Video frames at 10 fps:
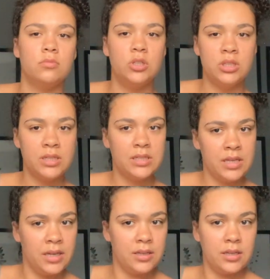Did you guys see
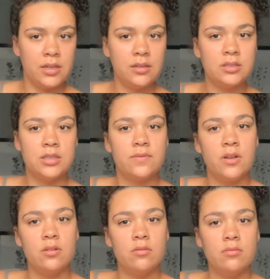that thing just
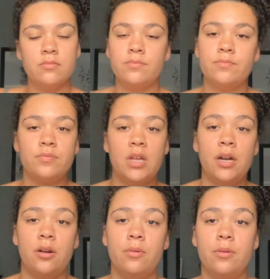float? I
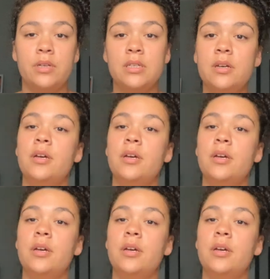don't know what it was.